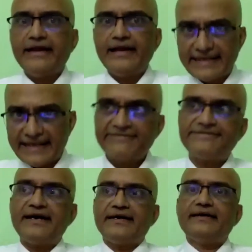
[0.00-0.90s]
and
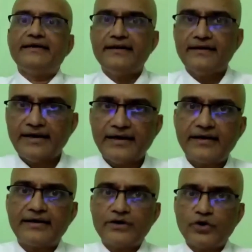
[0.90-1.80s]
AFI
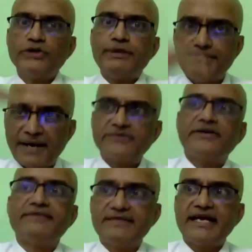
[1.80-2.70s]
are going to be
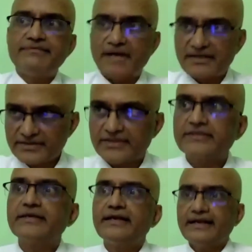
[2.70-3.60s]
partnering with 3i
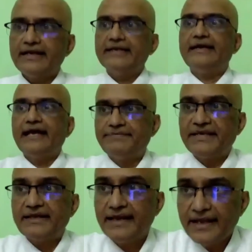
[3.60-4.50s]
partners and
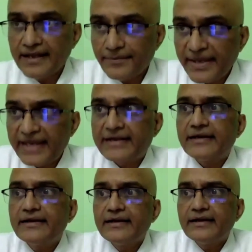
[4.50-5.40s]
helping make